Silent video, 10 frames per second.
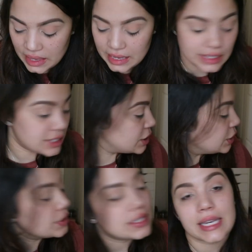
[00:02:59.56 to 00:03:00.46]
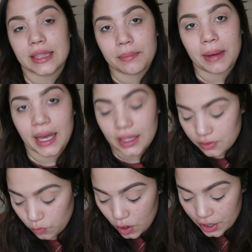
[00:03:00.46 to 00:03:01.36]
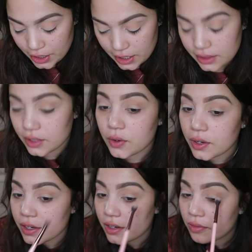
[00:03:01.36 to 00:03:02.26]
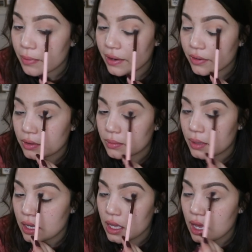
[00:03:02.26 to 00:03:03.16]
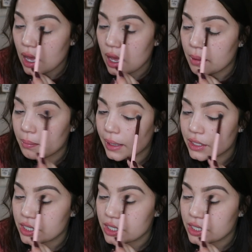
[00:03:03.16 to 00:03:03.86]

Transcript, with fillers: Excuse like the pile of water in the corner of my room. Um, my